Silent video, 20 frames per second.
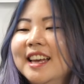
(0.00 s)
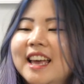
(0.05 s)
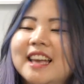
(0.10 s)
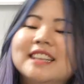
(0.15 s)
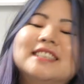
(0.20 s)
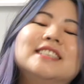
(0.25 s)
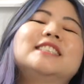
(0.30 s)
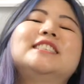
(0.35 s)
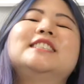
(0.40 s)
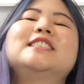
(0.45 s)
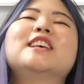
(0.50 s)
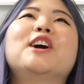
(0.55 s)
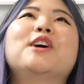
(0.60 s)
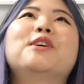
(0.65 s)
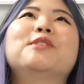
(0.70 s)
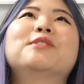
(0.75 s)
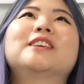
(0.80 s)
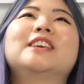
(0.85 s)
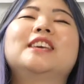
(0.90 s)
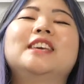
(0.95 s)
It's
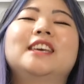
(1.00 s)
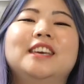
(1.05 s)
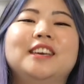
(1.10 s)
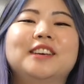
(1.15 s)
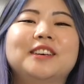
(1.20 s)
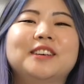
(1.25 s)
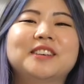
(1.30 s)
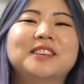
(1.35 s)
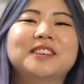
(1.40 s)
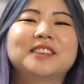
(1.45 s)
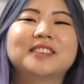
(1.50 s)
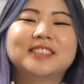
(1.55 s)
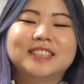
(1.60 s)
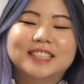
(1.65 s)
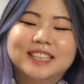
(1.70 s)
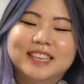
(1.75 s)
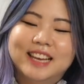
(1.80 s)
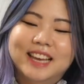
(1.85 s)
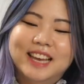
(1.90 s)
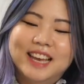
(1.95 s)
so
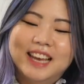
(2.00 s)
cute.